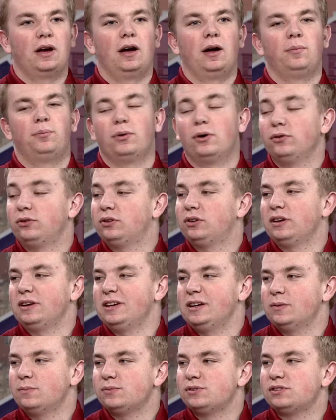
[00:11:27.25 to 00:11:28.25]
both
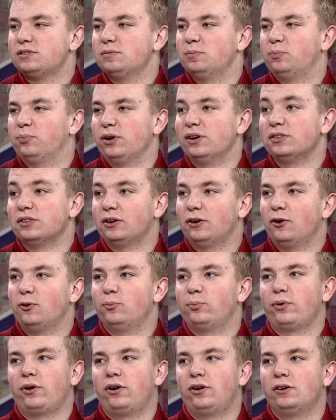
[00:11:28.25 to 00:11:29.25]
teams bring their own
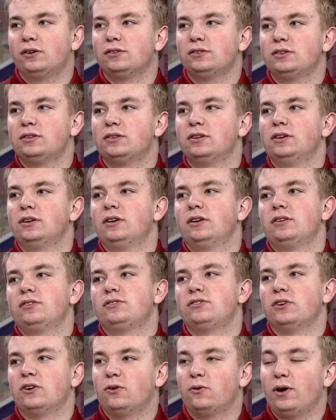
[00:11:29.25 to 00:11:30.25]
balls.
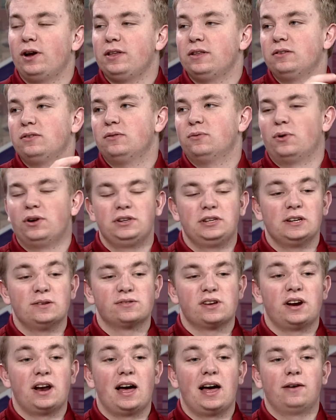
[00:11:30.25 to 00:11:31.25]
So when one team's
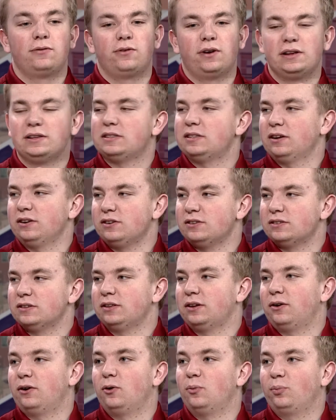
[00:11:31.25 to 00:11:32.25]
on offense, they're using
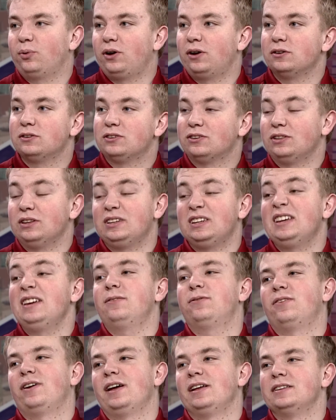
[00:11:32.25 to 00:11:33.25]
their own balls. So the
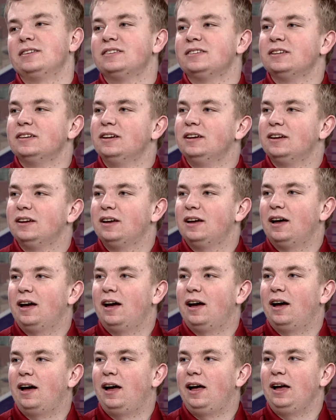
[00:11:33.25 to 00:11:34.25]
defense,
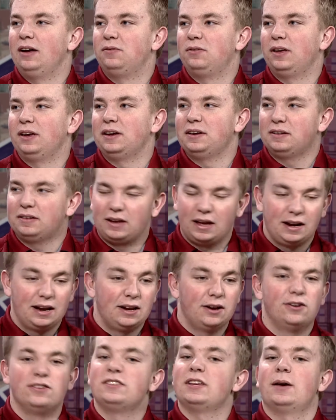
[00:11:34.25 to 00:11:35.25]
if they get an
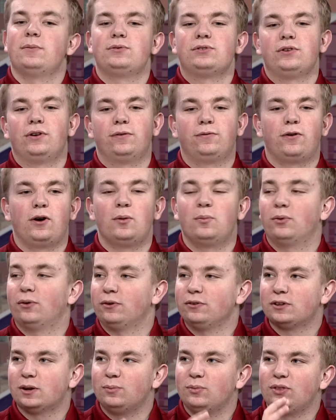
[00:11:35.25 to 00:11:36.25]
interception or a fumble
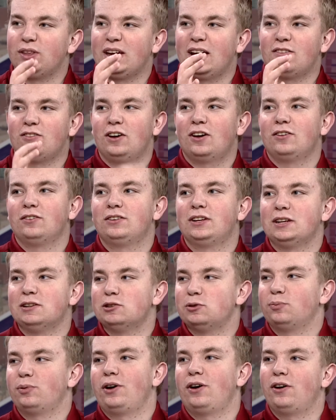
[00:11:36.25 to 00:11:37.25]
or something, they have the other
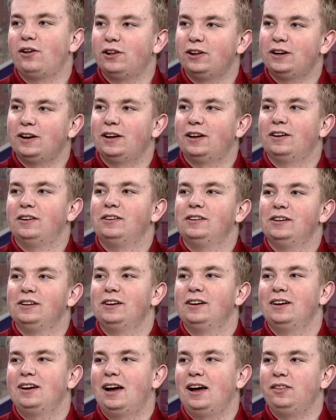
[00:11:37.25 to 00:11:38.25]
team's ball, and
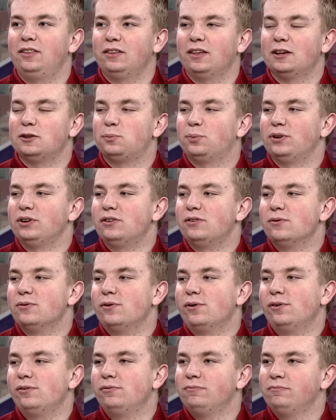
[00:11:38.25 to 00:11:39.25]
I think that's pretty
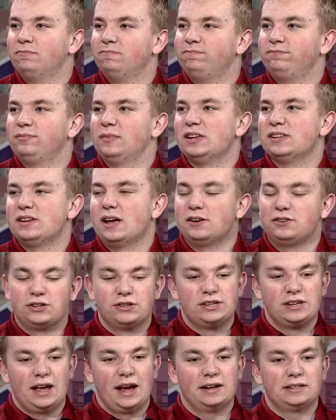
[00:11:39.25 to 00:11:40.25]
cool. It's not
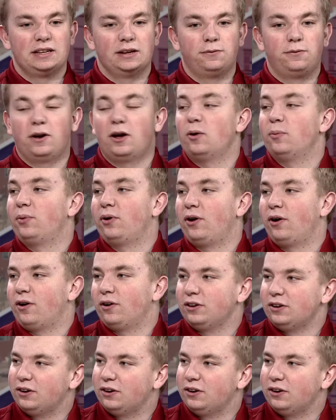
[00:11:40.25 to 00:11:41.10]
just an XFL ball,